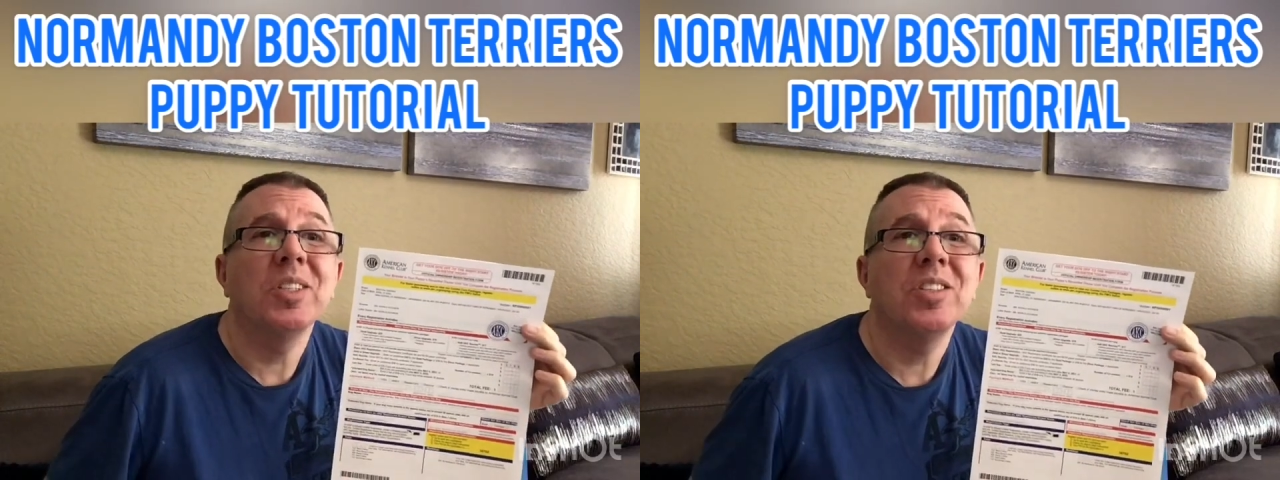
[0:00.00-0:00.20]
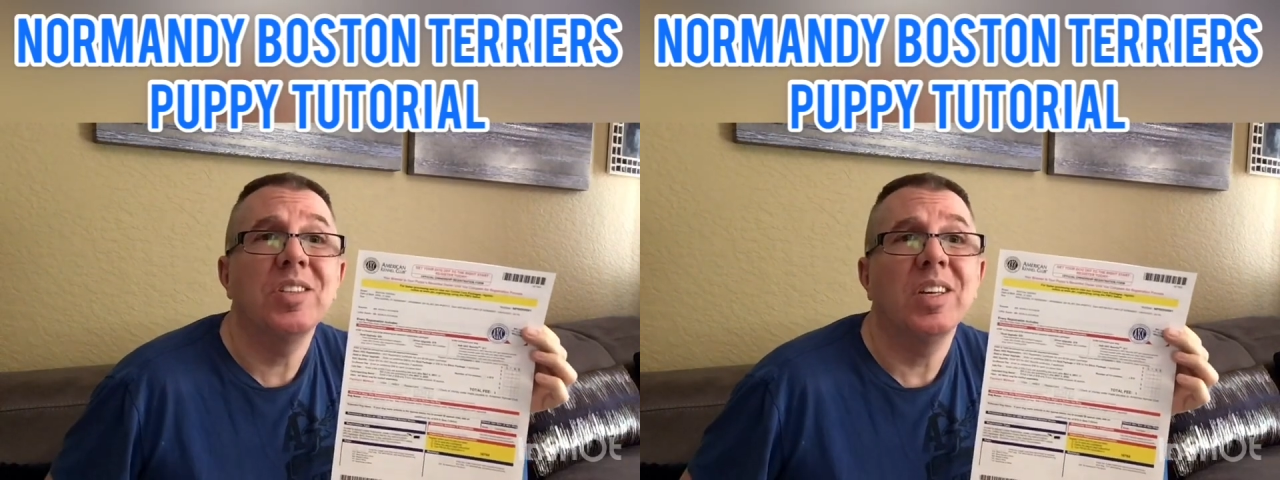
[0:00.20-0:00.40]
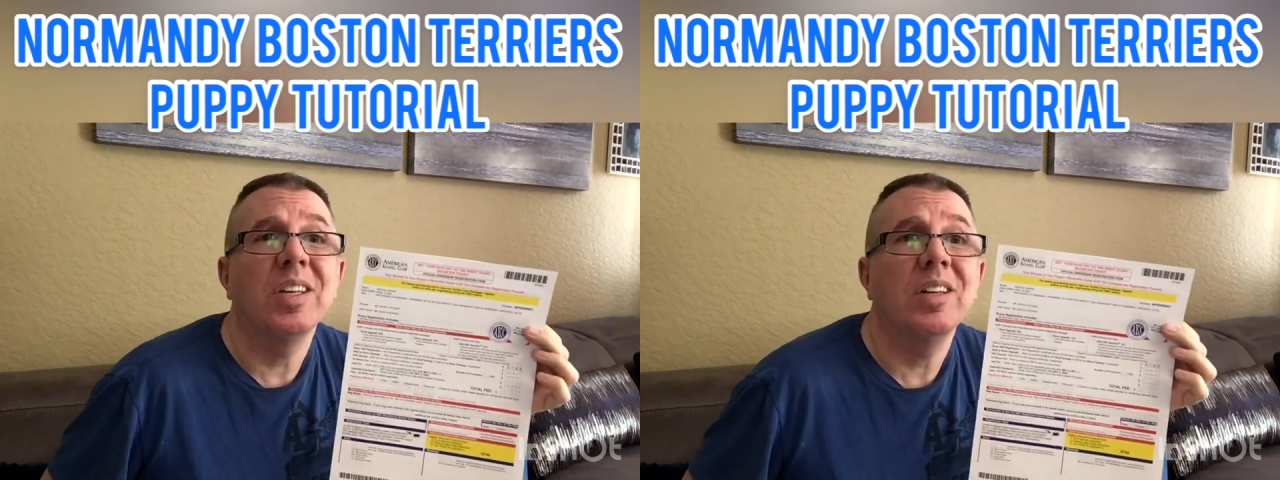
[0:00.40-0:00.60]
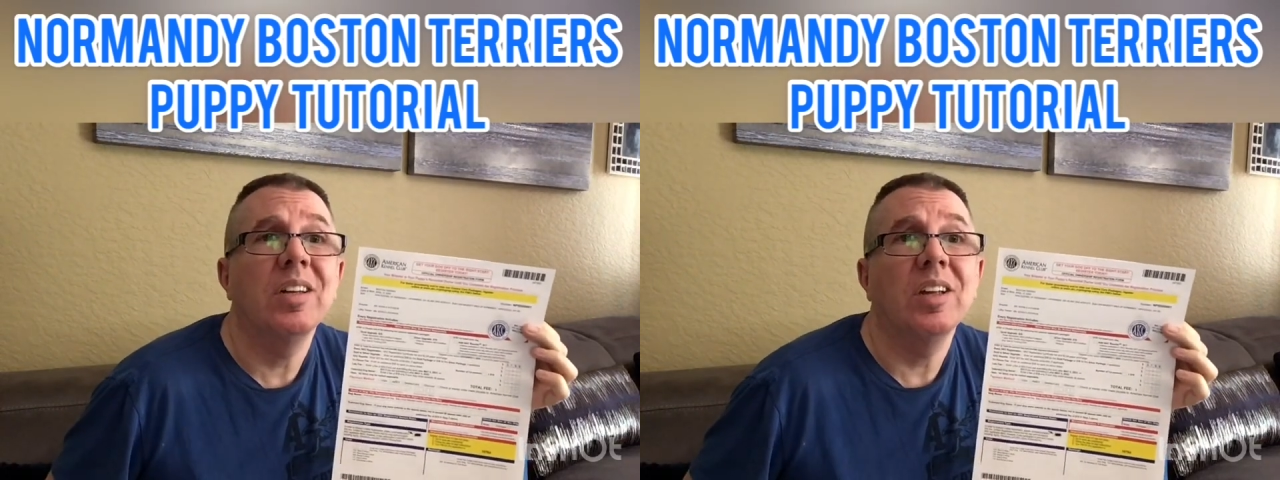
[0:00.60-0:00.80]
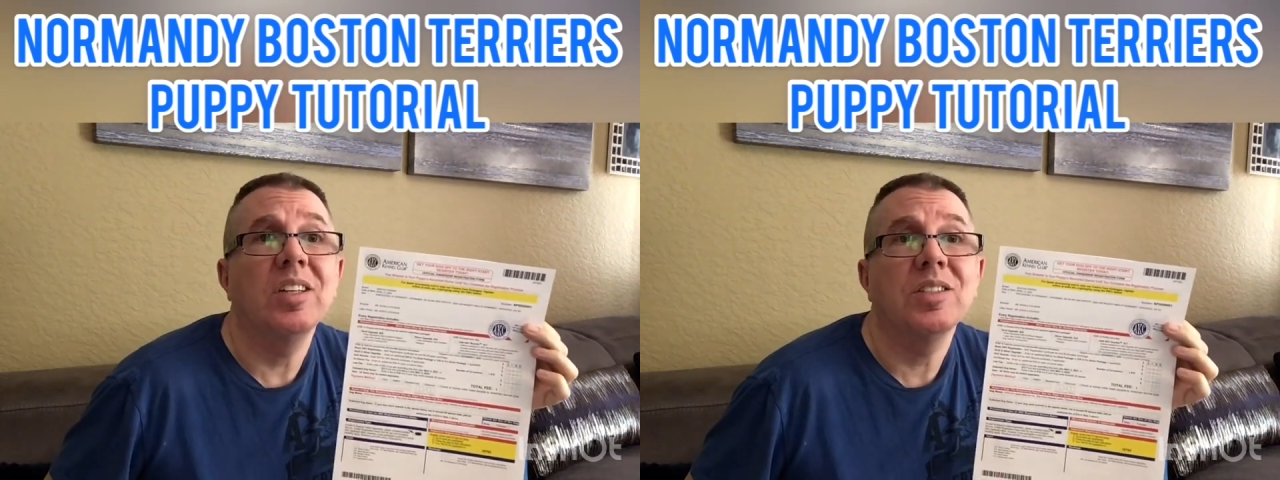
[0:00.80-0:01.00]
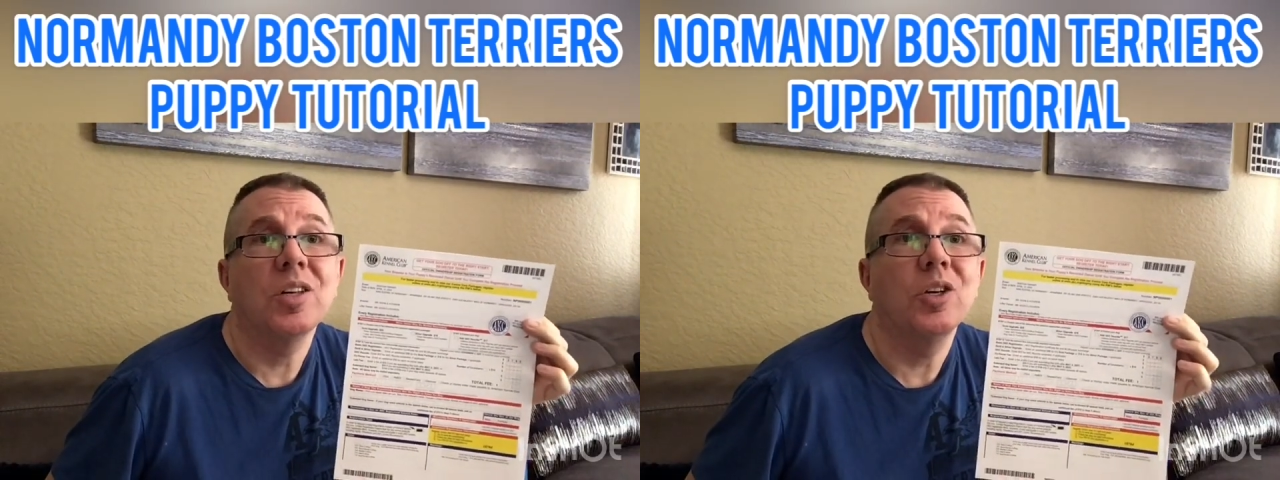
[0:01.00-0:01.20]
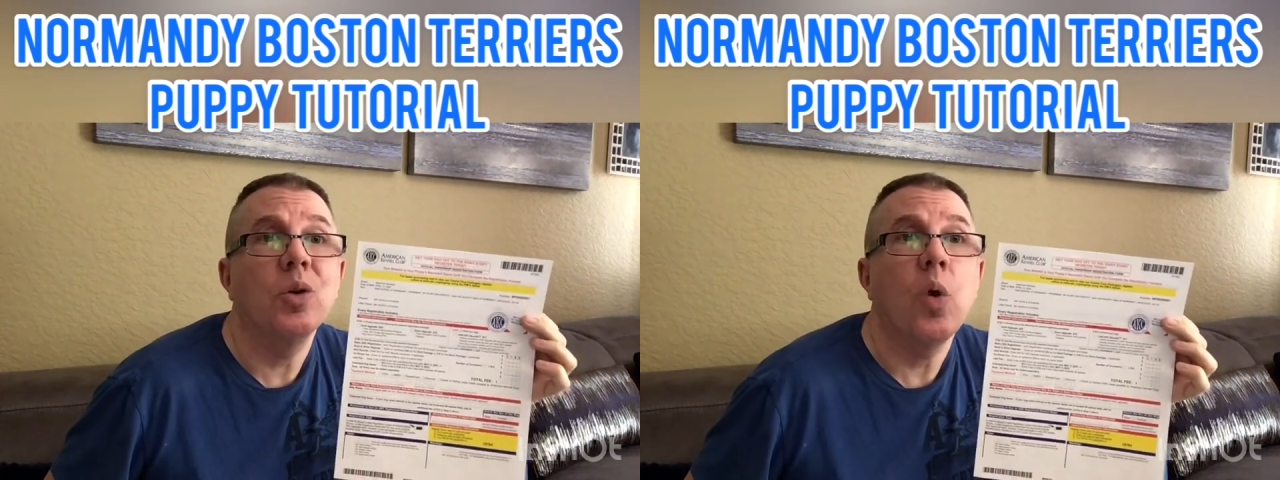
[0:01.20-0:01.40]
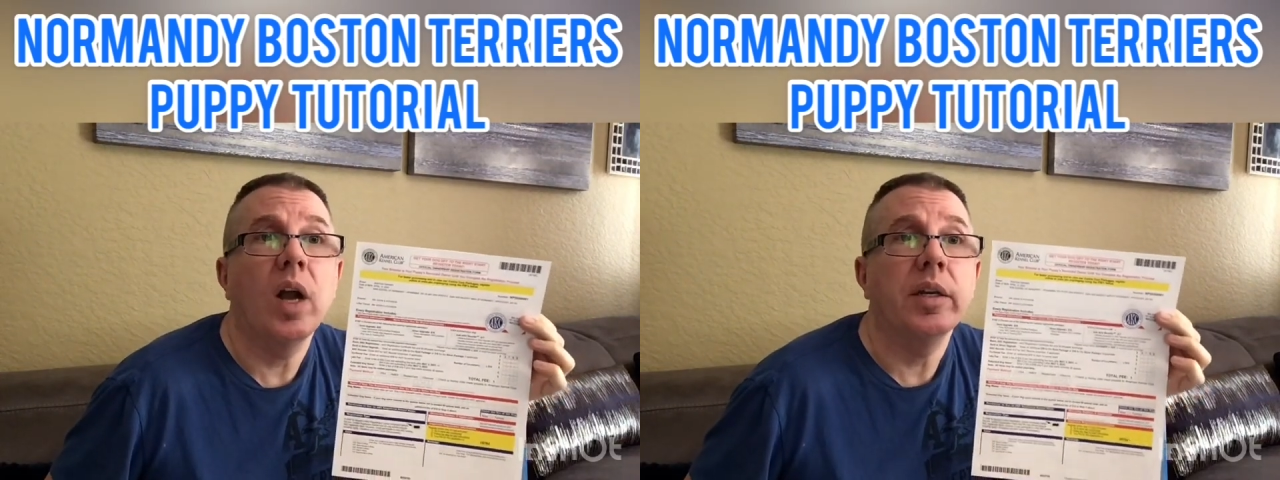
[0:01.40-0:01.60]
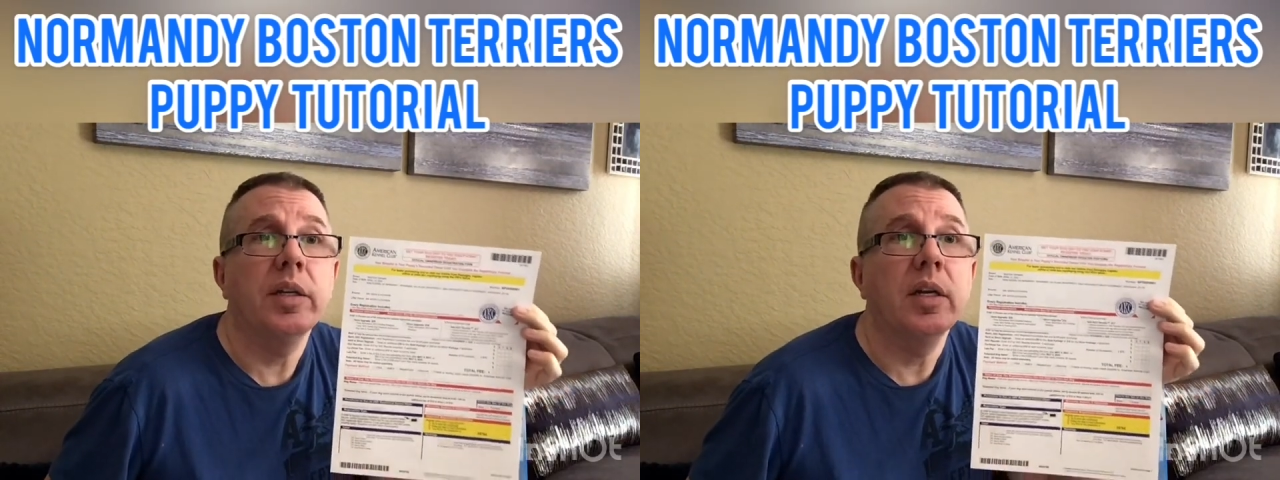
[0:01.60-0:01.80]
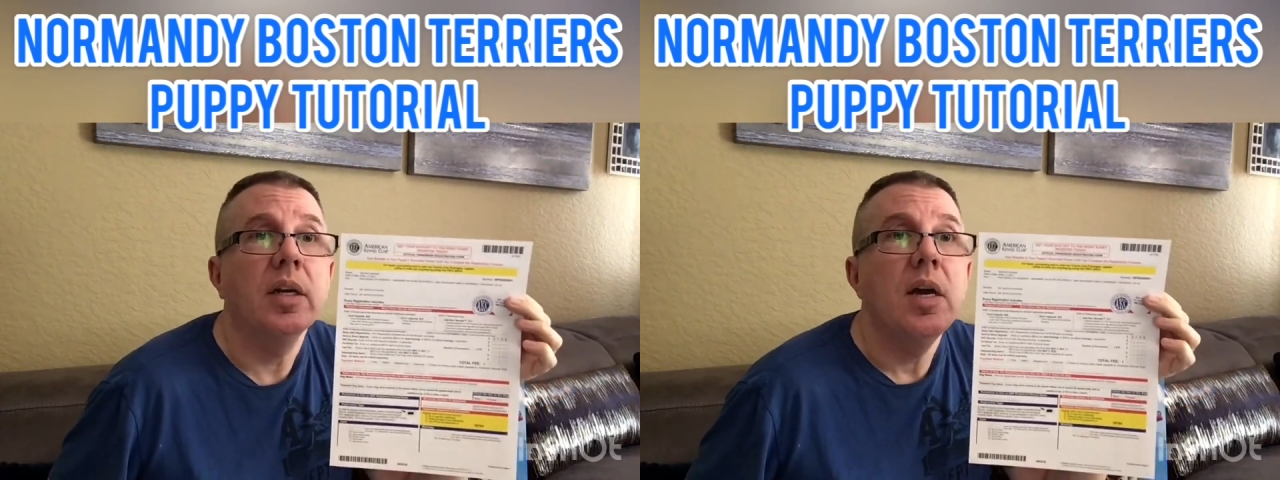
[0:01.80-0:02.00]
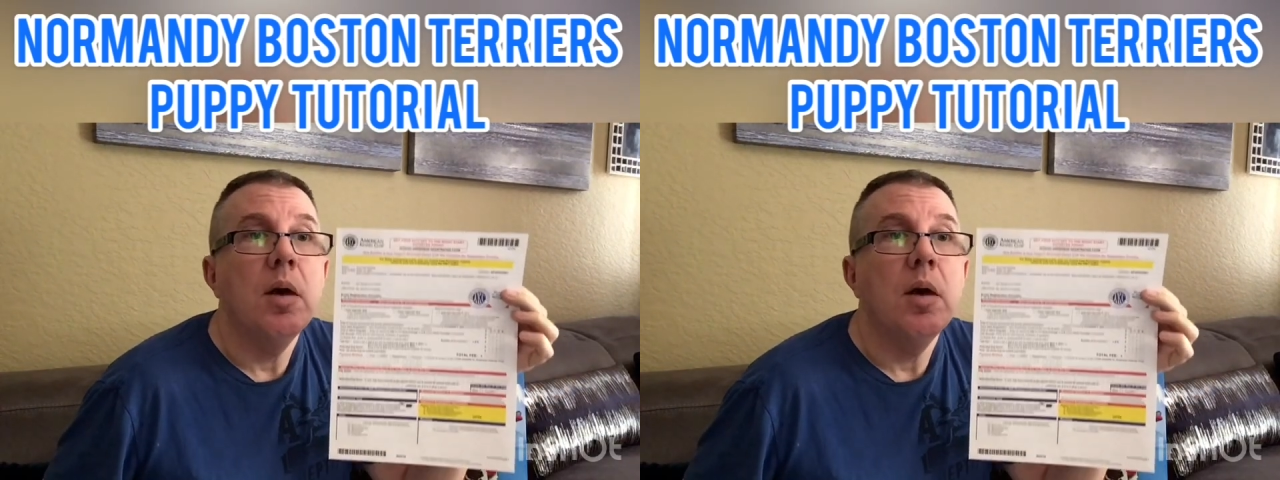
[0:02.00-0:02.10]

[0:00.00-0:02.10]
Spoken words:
seeing it's good quality.